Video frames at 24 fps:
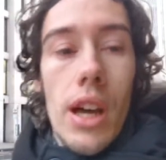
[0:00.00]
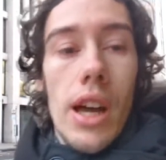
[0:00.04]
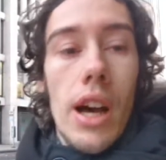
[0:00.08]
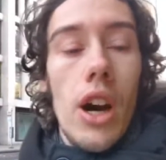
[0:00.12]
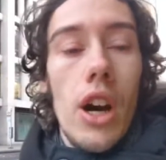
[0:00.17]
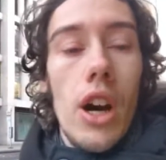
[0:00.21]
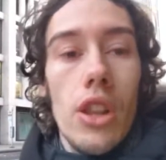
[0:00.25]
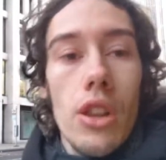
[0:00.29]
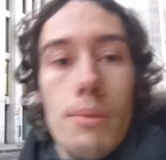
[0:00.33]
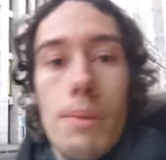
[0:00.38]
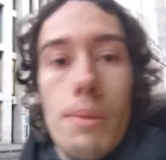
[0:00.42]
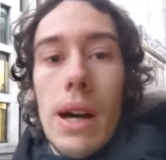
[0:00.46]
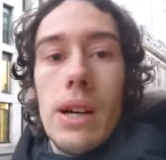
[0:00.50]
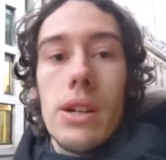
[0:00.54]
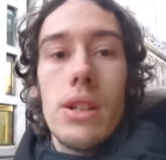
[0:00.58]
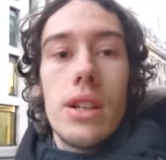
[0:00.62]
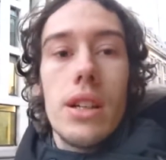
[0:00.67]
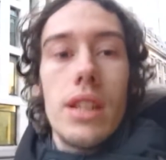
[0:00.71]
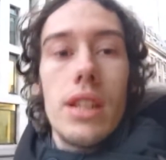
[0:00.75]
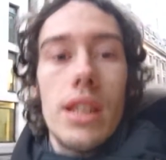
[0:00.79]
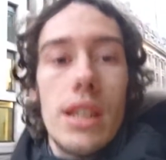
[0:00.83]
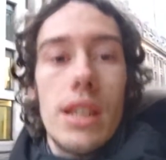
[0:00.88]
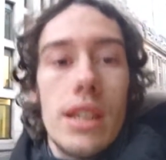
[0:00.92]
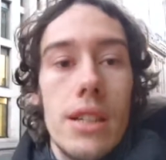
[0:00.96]
on the
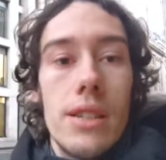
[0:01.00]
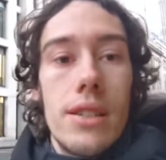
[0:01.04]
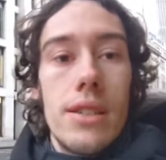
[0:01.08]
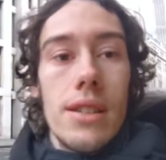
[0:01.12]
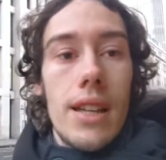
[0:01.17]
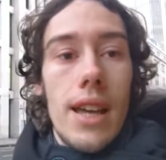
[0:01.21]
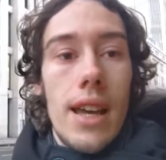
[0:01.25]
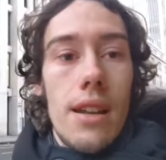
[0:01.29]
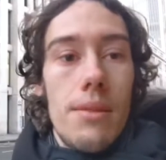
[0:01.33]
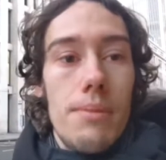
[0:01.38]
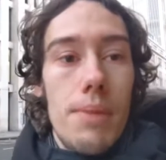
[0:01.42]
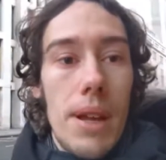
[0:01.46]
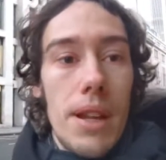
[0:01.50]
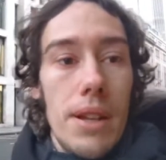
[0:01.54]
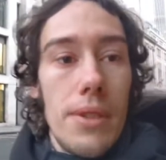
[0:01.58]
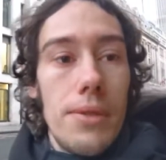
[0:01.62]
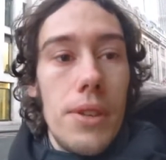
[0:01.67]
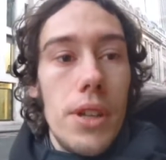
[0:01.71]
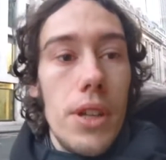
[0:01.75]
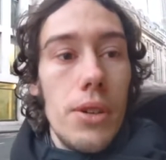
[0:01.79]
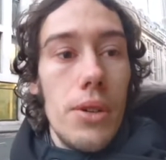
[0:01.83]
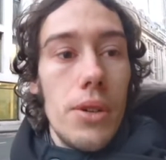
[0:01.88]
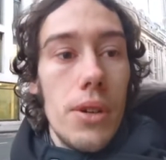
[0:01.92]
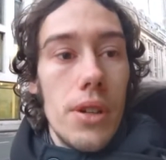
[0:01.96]
balcony to get a better
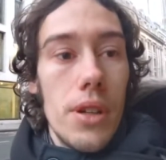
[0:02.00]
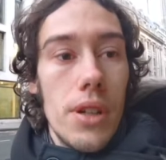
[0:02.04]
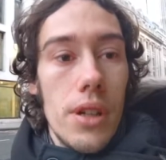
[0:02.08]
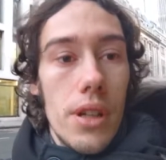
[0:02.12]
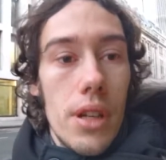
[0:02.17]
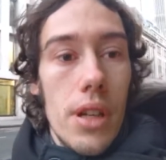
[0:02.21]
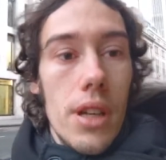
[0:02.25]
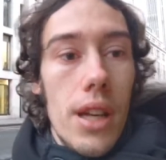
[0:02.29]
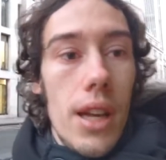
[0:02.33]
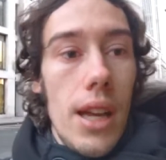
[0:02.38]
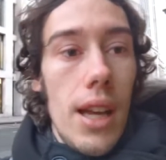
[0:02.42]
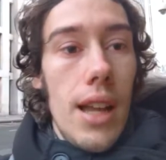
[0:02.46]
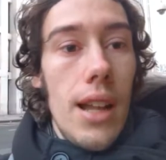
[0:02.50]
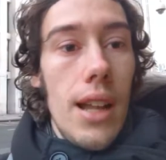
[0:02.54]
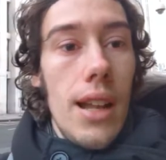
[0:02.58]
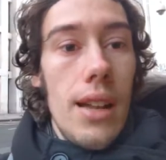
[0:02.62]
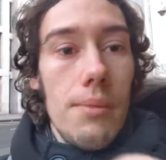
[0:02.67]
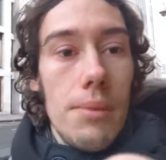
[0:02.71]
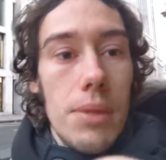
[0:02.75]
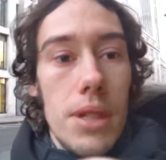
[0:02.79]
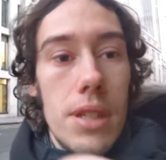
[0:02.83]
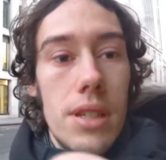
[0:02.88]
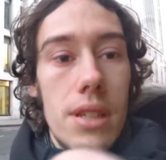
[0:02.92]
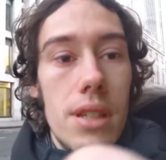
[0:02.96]
view. And let
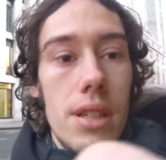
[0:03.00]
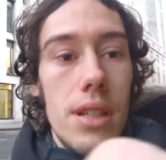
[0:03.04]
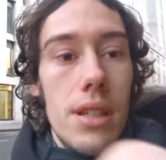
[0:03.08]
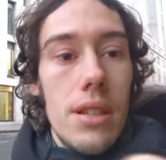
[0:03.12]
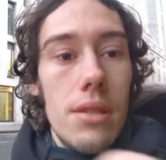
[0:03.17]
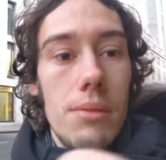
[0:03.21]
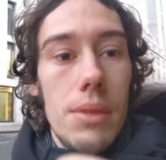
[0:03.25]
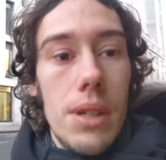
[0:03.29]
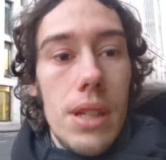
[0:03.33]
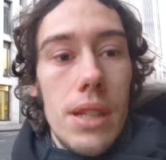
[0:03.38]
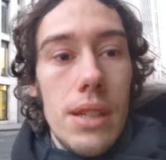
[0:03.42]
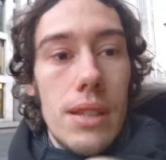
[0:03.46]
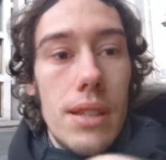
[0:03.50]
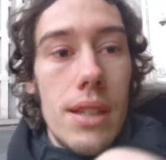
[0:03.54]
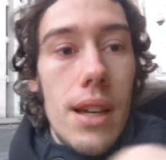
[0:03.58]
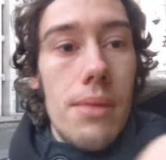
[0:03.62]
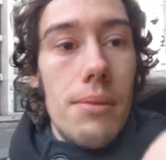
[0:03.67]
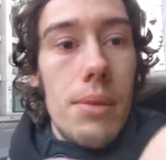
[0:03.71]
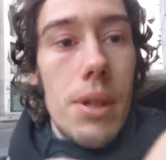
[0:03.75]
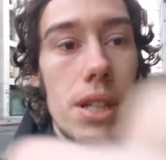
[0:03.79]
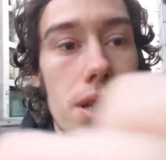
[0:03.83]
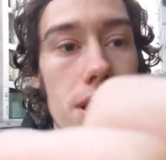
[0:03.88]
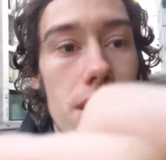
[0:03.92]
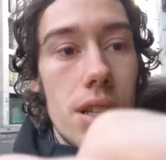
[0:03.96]
me see in the meantime,
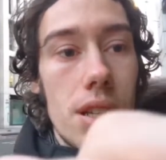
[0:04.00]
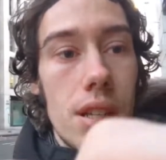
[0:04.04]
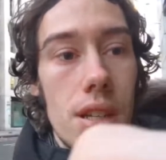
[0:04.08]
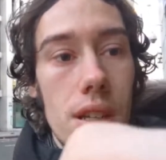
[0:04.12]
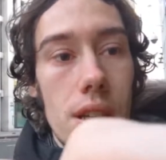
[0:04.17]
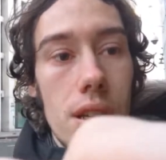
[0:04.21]
because...